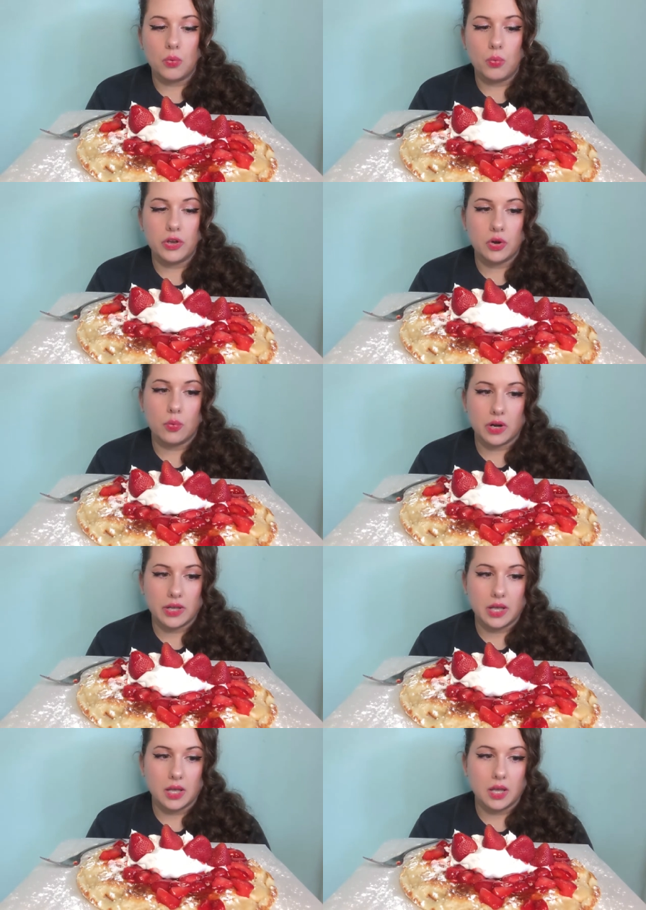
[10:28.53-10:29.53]
when you're
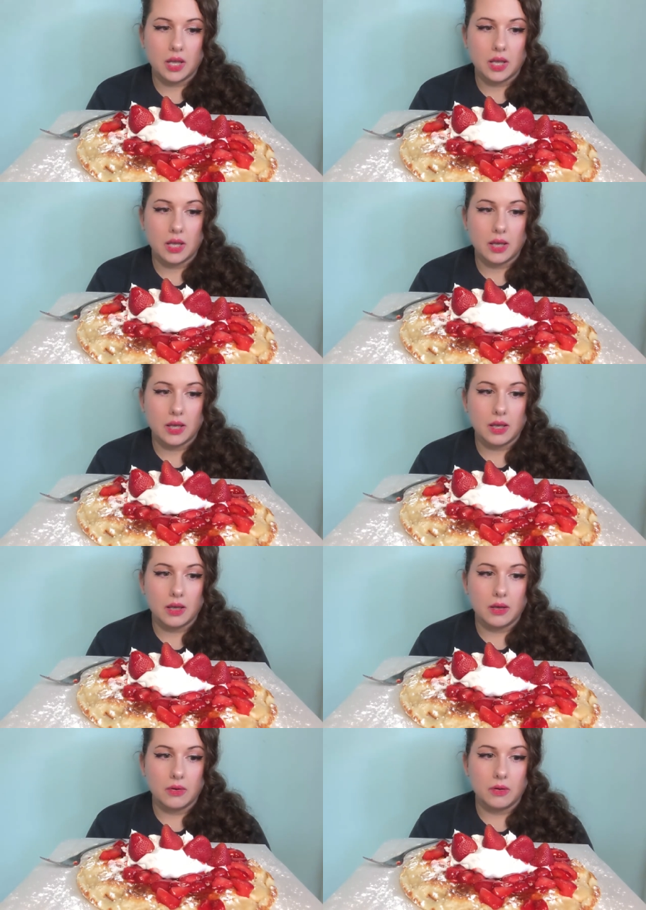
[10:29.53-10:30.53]
working
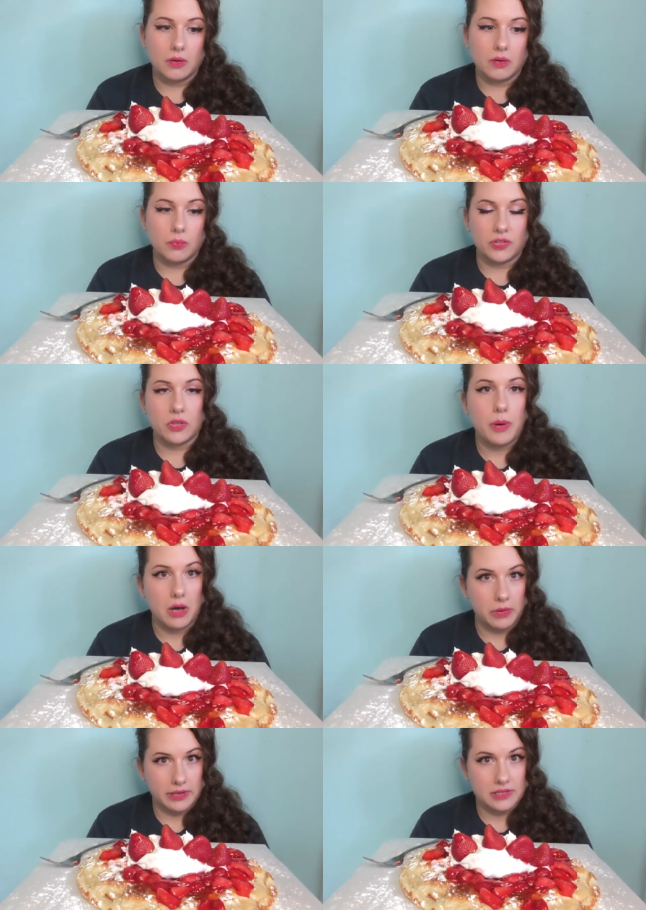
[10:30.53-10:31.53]
with the
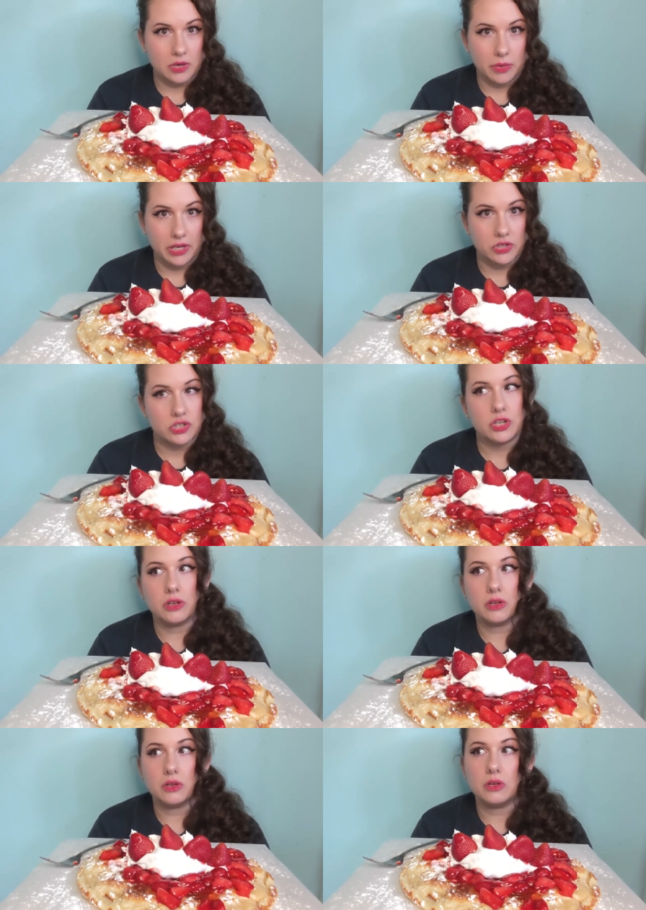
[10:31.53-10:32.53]
public so much,
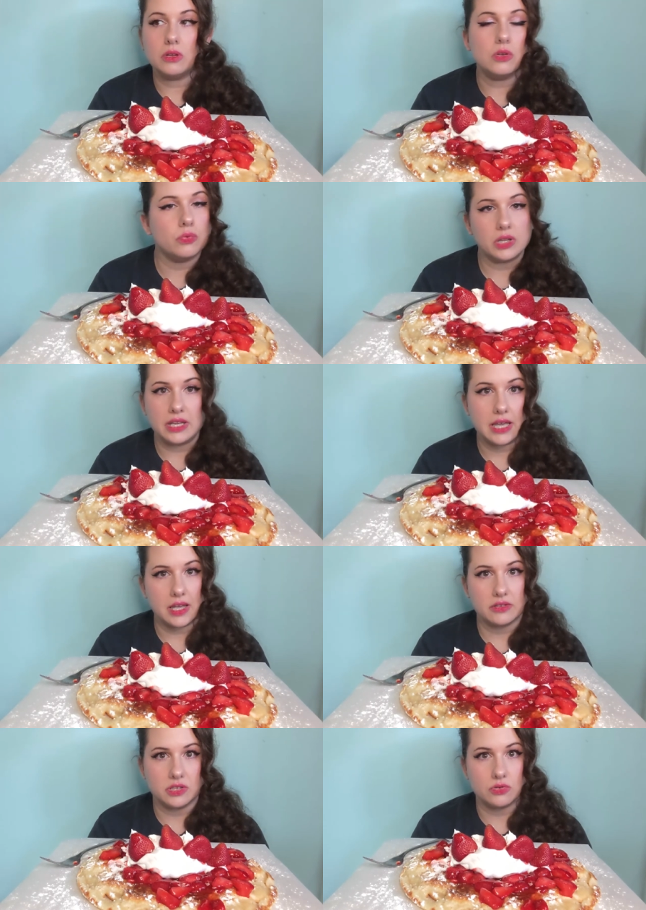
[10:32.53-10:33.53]
you really
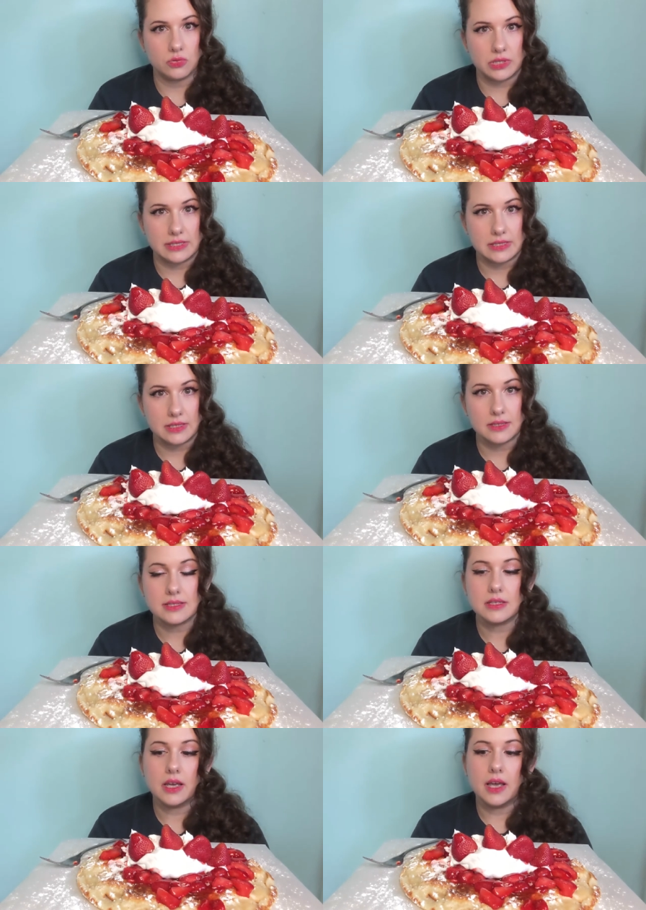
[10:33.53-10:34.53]
can't social
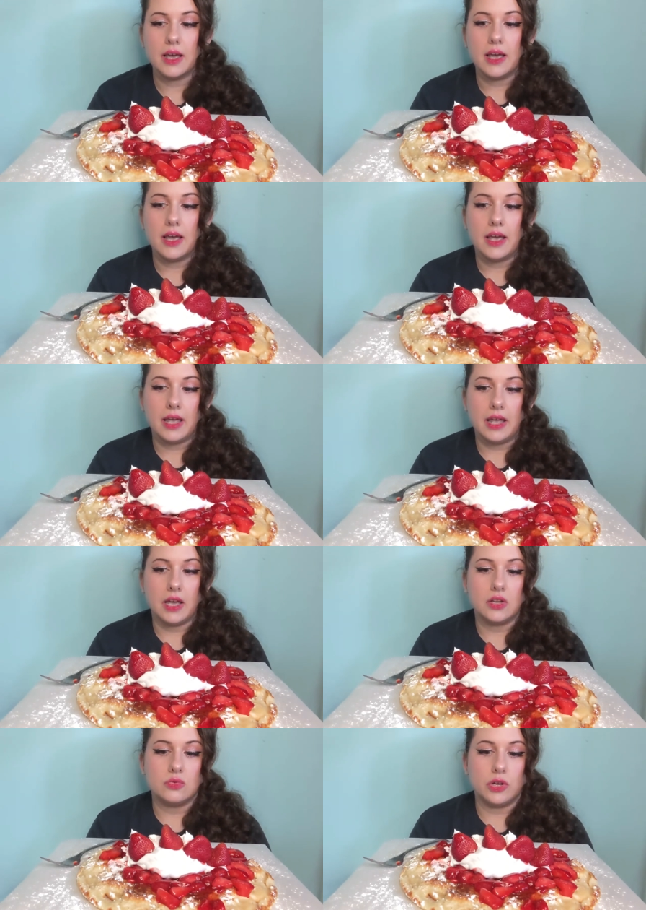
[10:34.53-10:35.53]
distance.
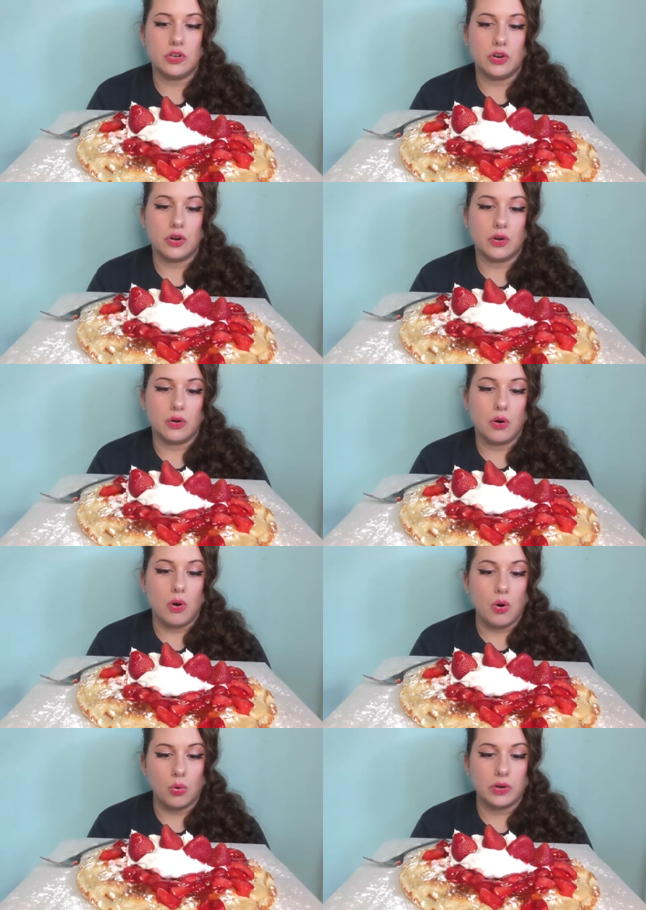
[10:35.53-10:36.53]
And when you're
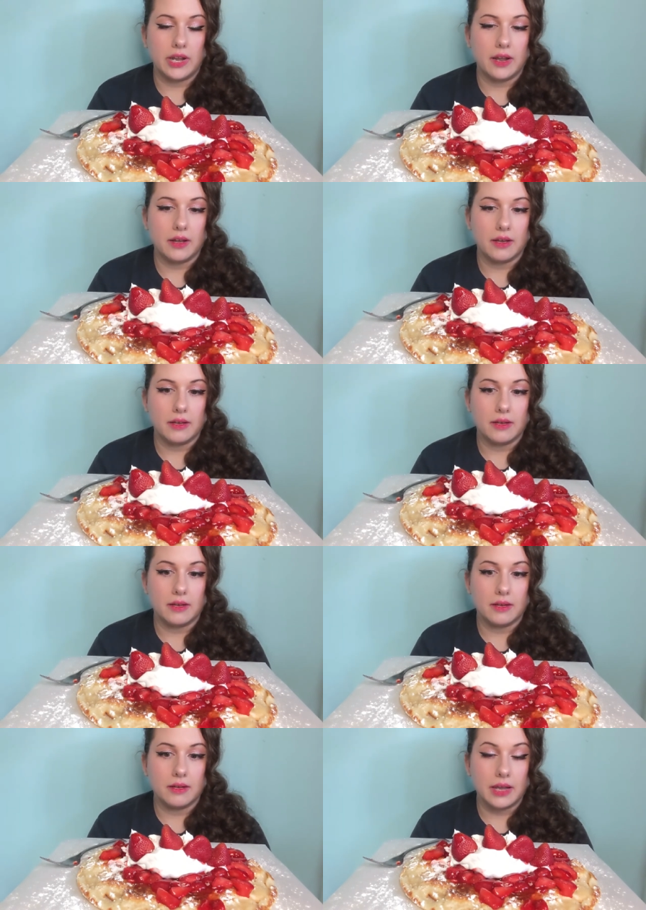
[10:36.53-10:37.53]
holding
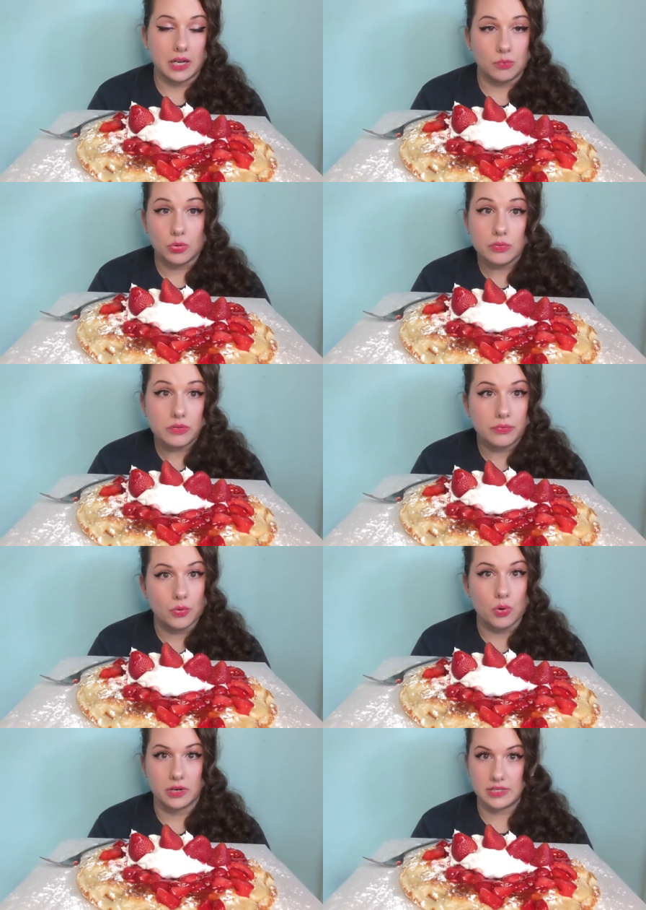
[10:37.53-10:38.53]
animals
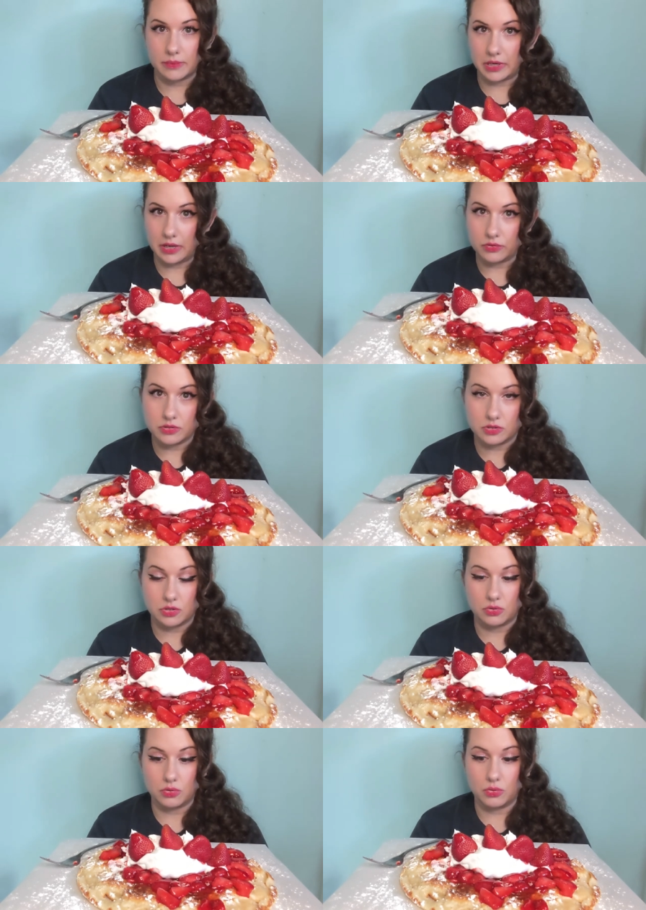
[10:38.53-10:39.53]
for somebody else
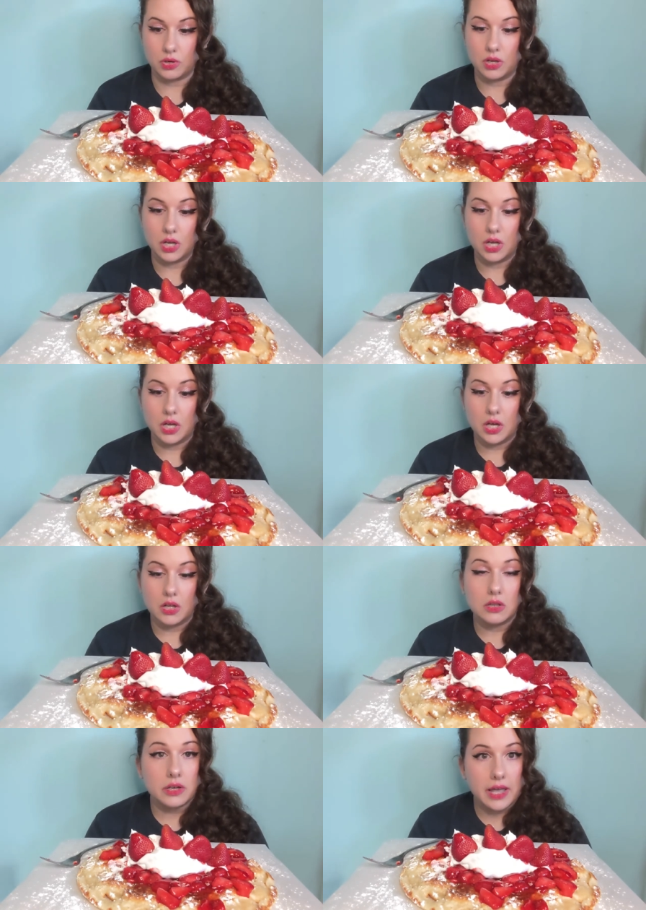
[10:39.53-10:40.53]
to
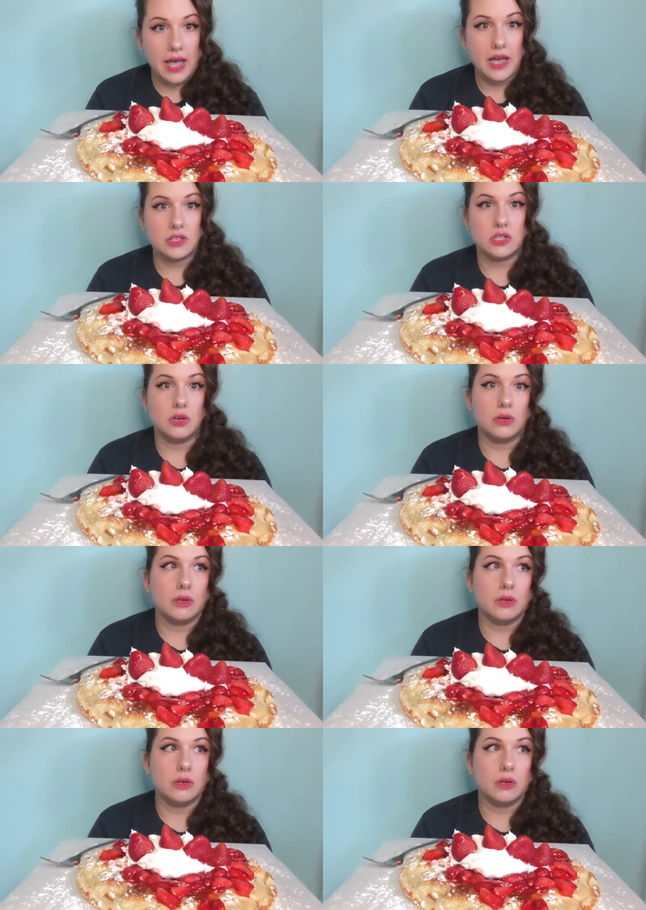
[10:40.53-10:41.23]
look at